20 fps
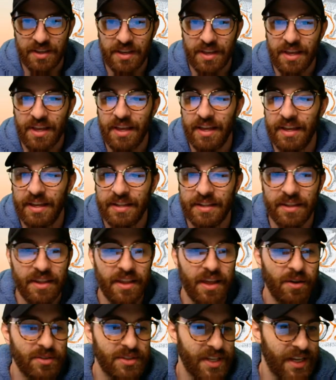And
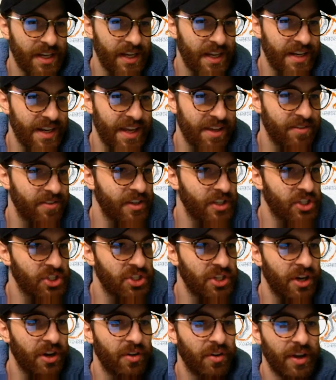that was like a Netflix
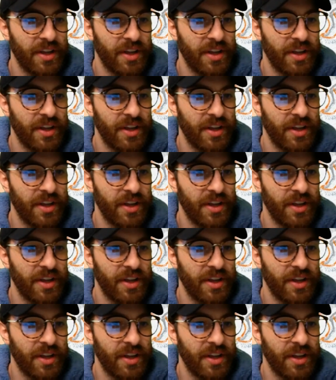show.